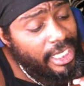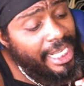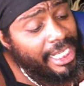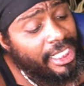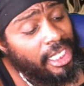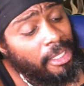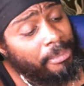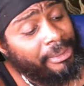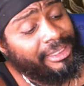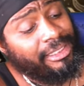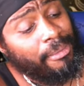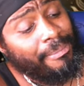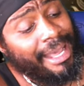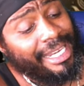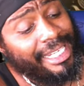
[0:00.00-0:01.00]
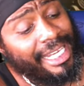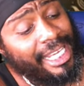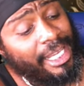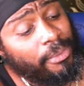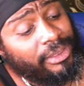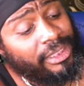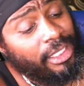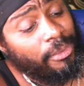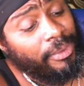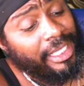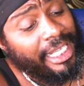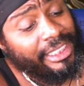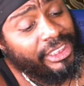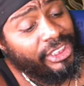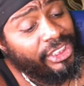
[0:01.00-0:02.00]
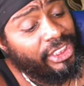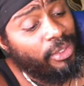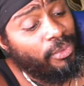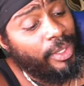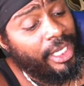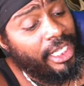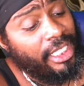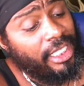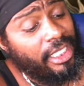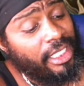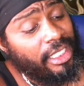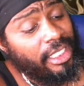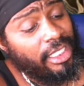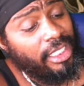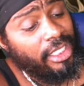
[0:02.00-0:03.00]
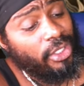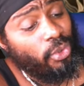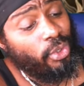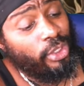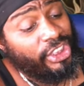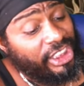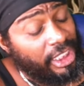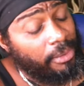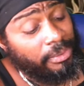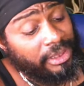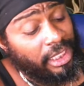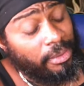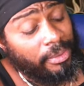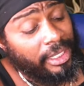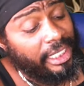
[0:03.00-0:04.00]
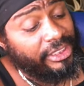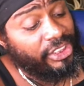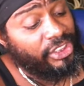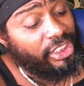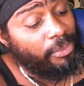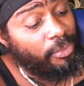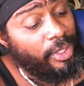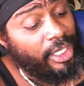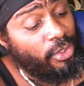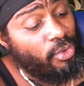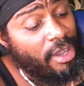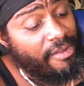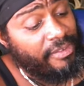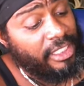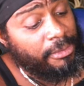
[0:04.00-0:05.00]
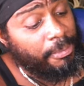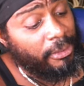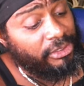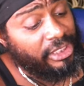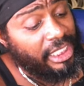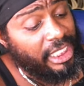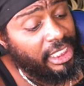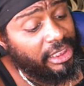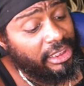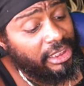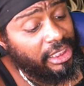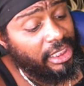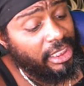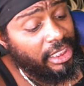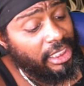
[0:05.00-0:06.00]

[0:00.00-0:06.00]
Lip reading: It could be somebody that he was in a relationship with, or she was in a relationship with, whoever this person is.